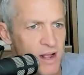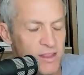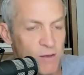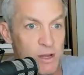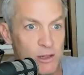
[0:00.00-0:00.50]

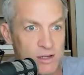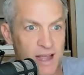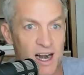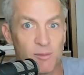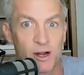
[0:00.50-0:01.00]
that we looked
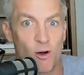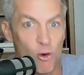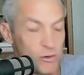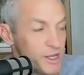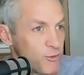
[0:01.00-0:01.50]
at and I'm like,
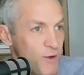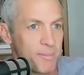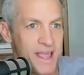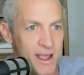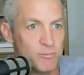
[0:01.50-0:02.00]
holy
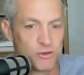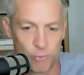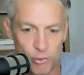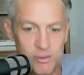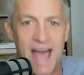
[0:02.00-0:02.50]
crap, Kim
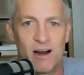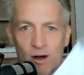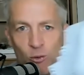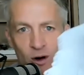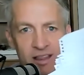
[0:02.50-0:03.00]
drew that
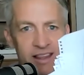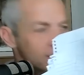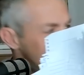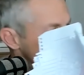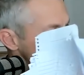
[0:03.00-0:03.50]
on one of
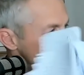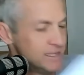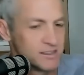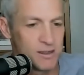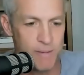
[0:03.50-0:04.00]
these
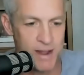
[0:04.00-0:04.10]
pieces yeah, of